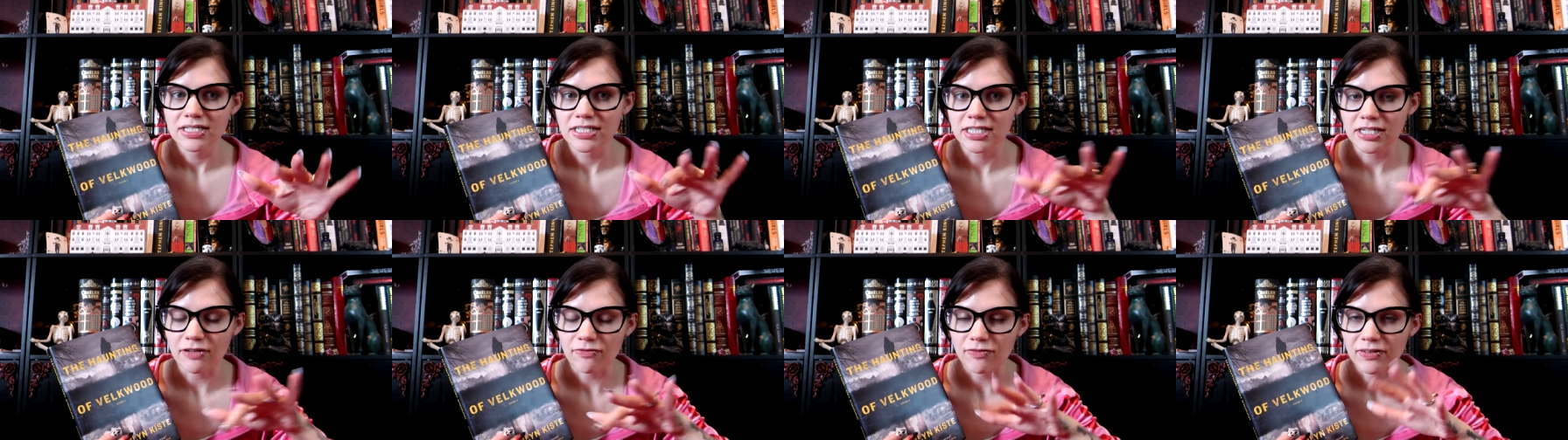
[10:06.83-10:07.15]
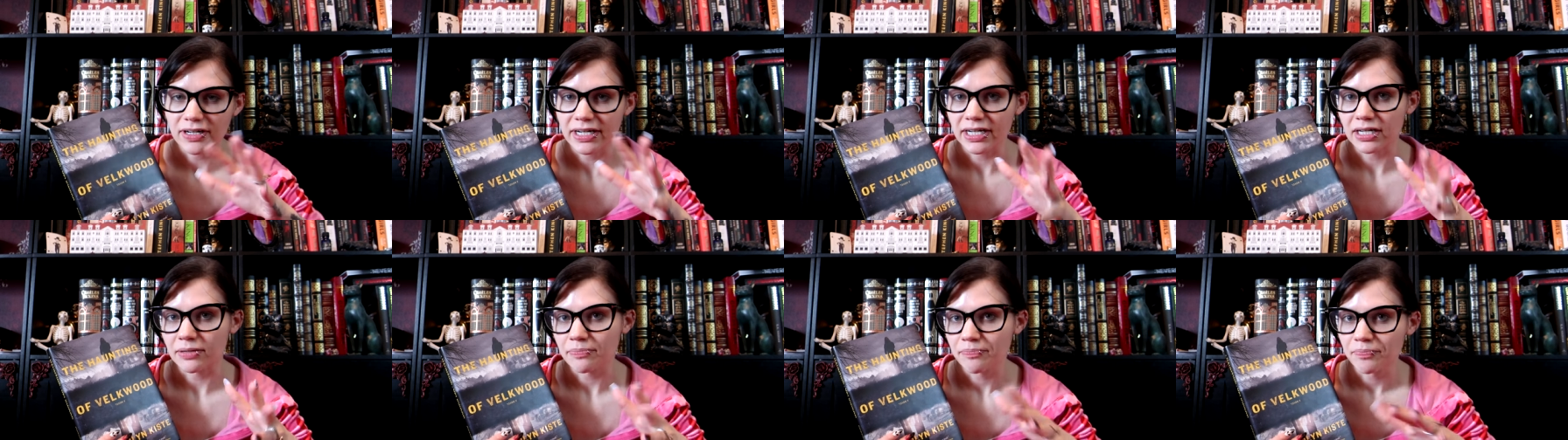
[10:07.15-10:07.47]

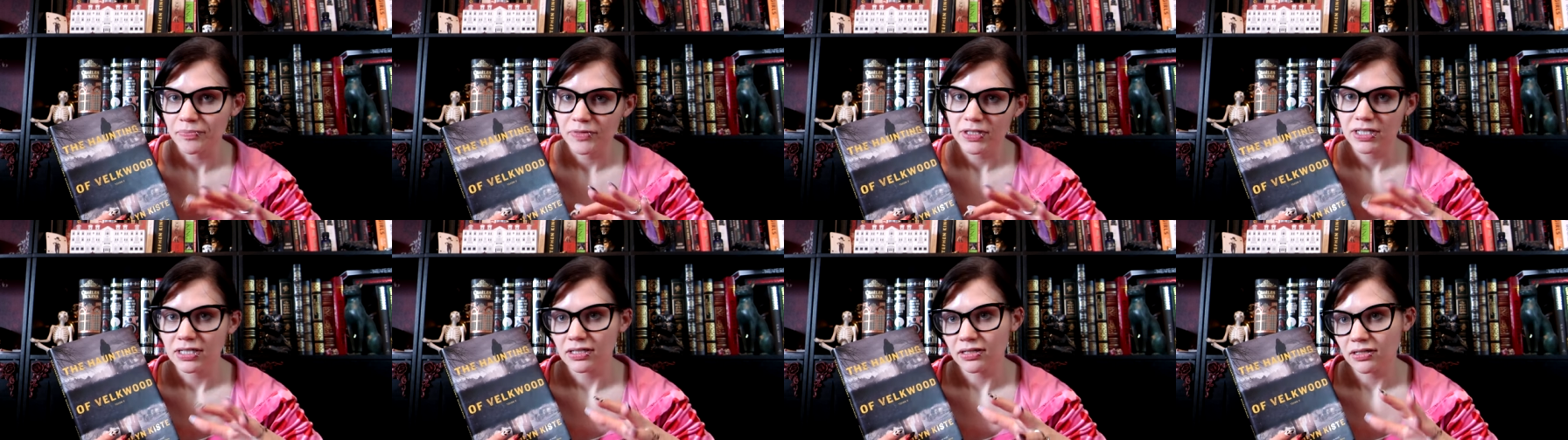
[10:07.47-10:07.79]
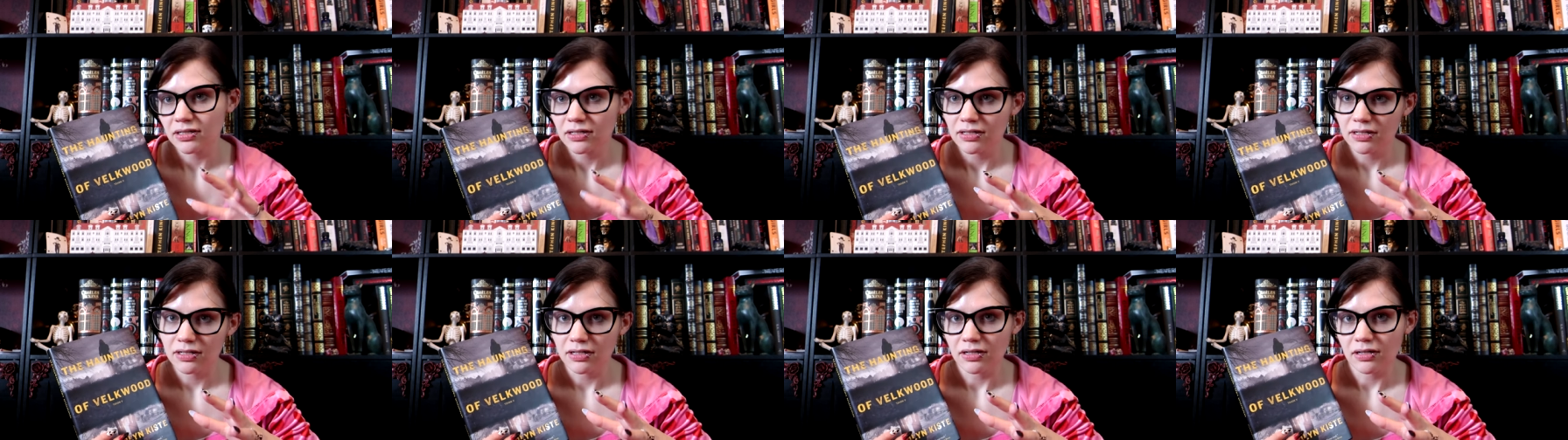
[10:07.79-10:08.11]
different
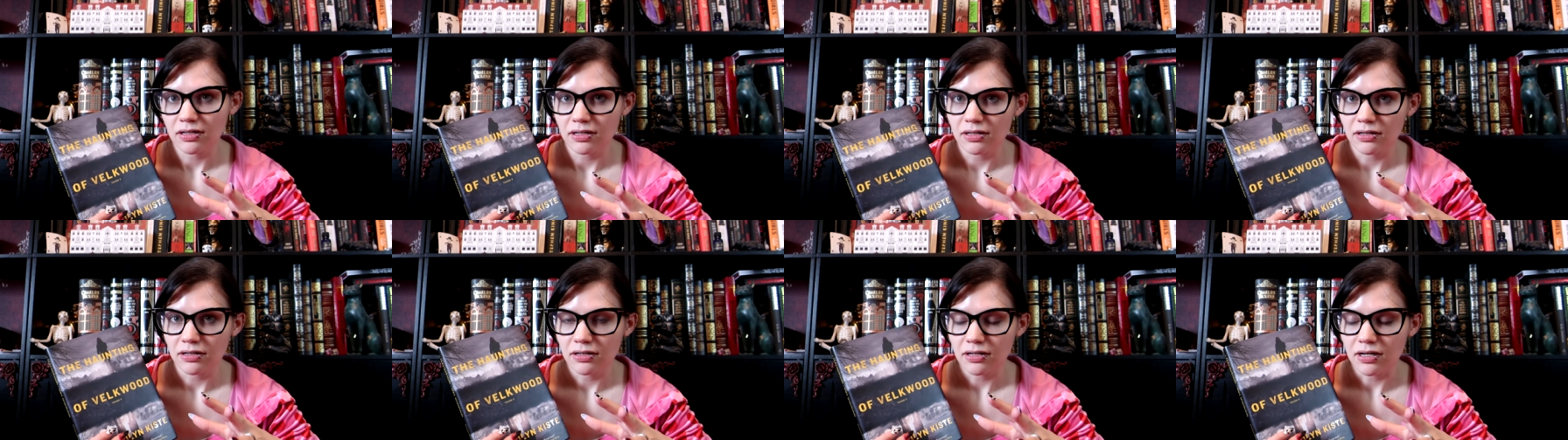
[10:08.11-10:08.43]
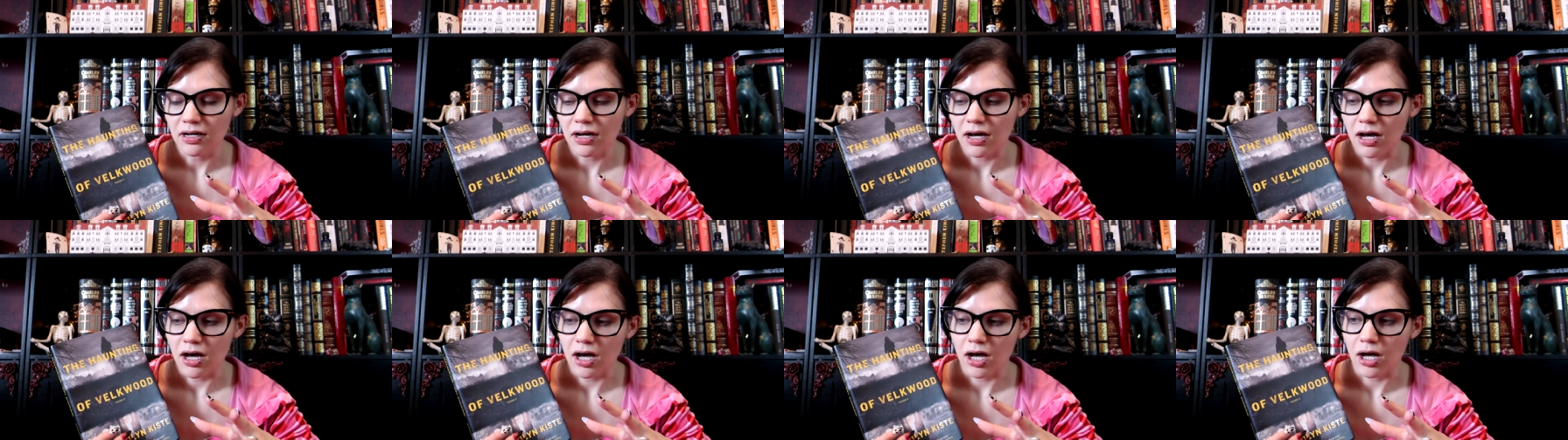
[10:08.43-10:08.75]

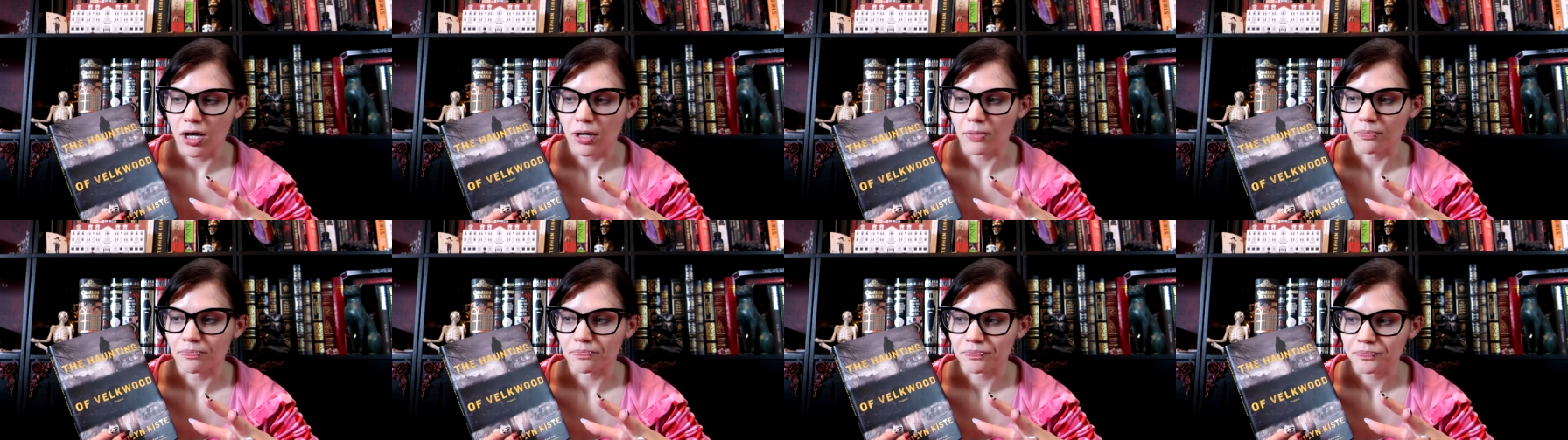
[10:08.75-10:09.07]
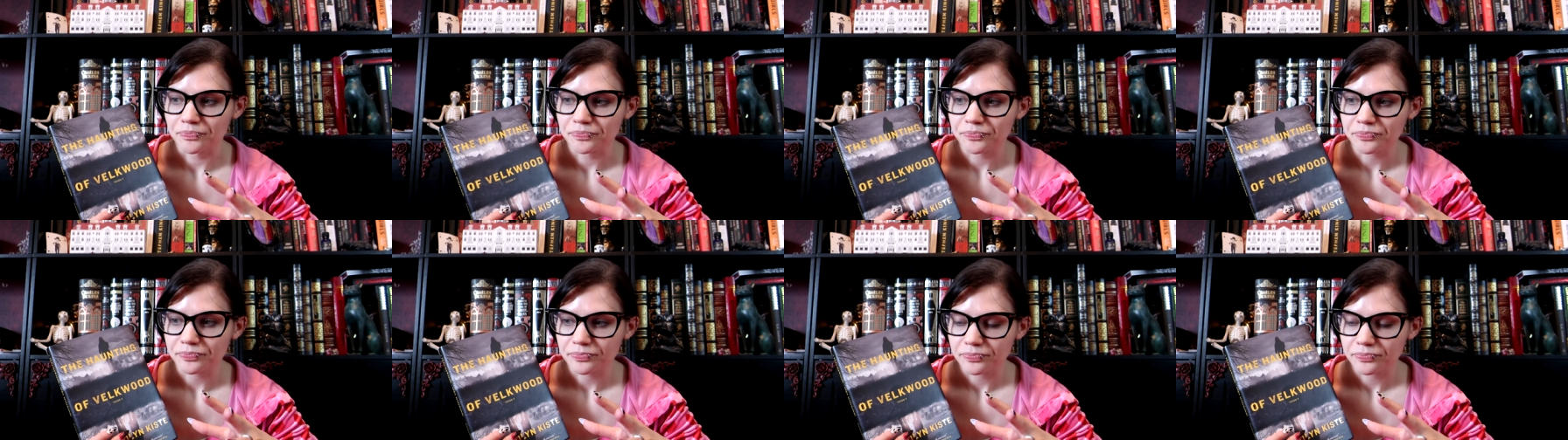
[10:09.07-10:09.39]
um,